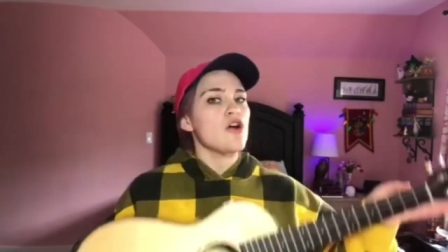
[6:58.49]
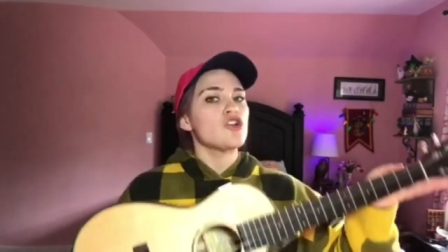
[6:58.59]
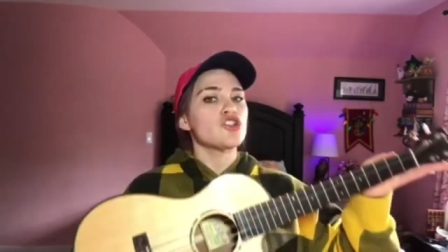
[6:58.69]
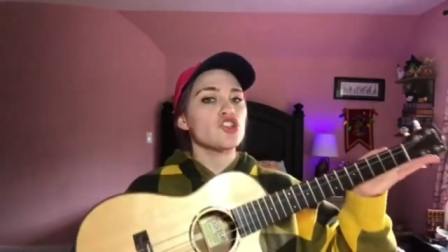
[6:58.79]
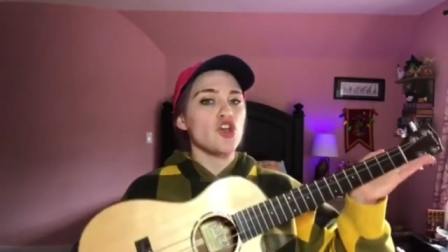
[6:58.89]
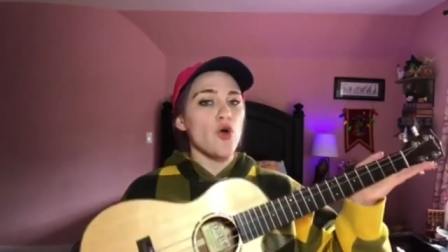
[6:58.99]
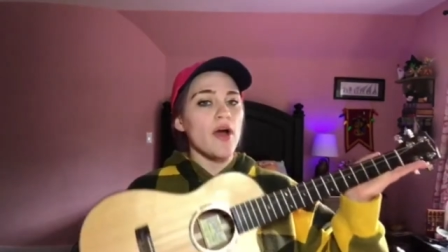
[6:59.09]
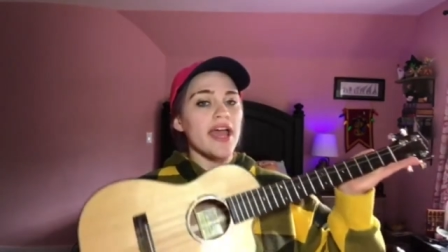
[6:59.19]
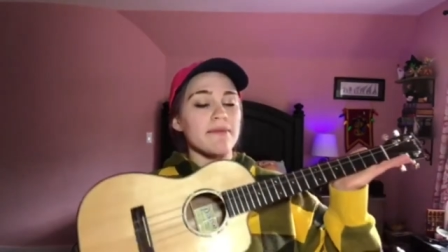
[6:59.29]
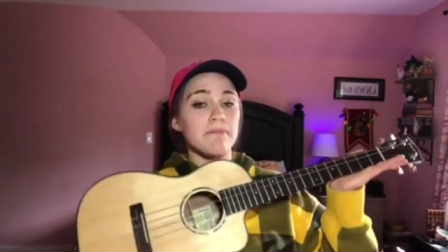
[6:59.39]
So
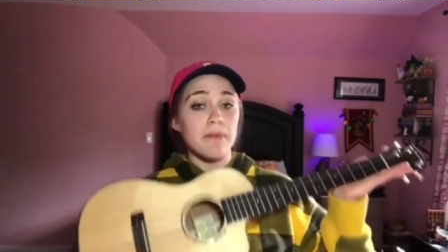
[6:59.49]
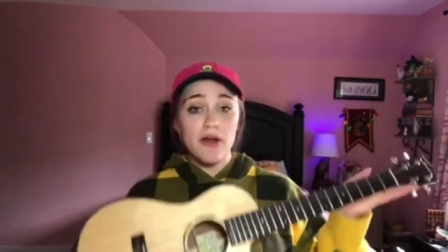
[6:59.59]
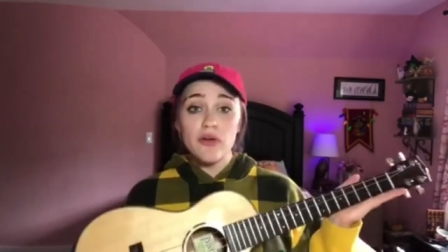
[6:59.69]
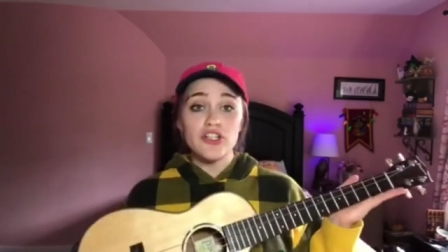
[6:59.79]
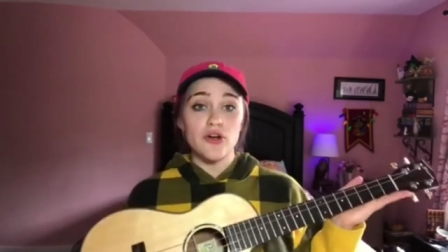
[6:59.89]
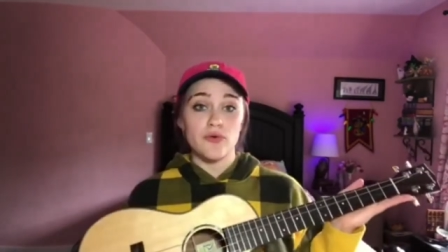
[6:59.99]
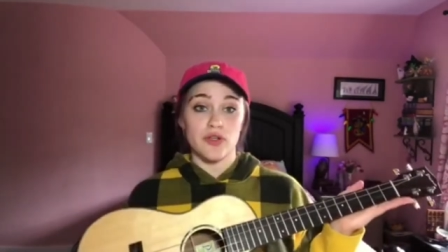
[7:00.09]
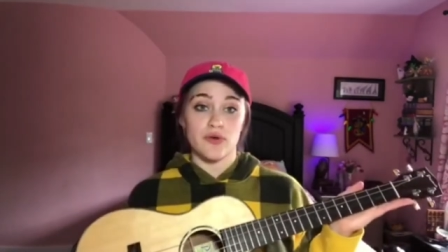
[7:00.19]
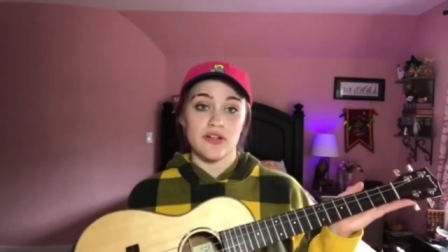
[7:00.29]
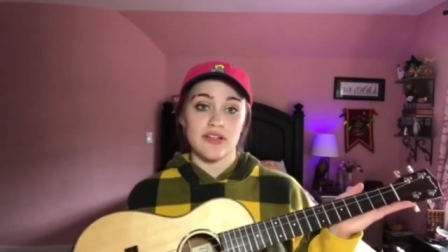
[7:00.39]
a baritone
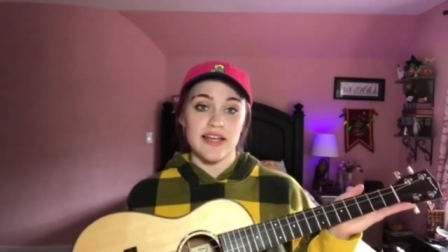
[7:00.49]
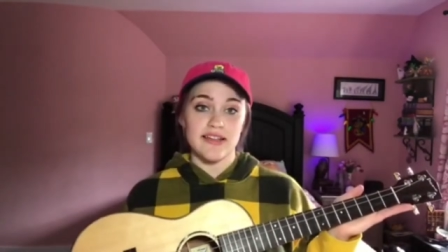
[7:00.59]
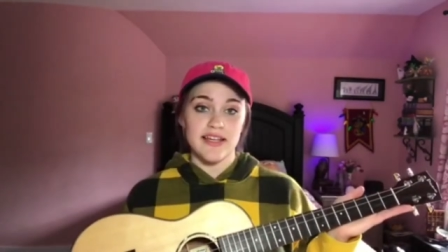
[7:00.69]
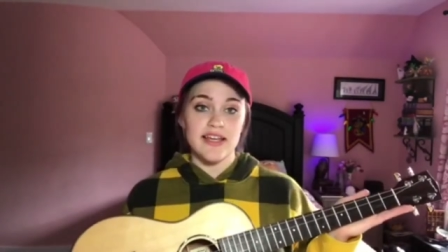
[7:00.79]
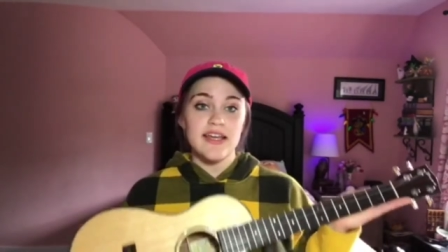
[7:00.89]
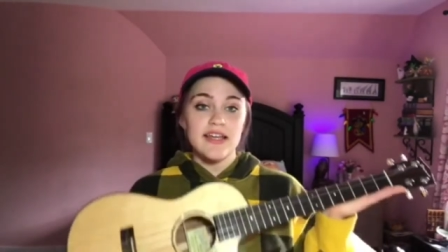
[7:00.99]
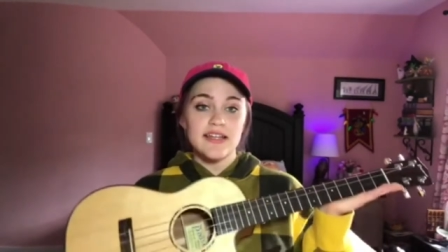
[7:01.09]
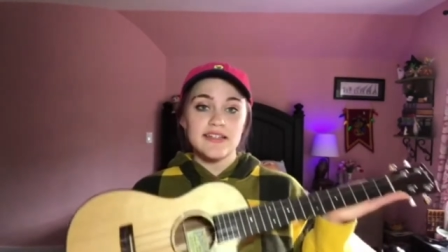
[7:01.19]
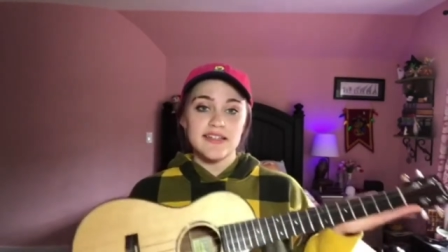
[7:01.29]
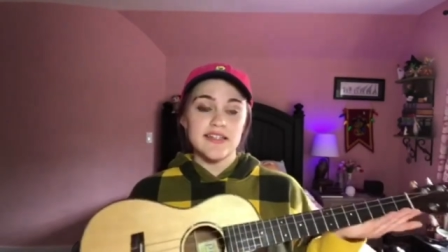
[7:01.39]
ukulele
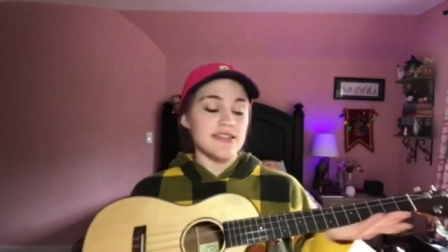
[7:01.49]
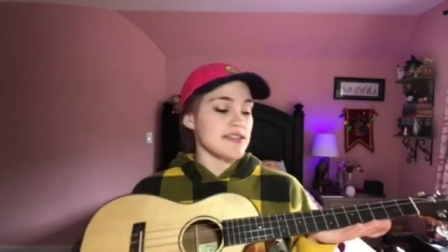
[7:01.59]
consists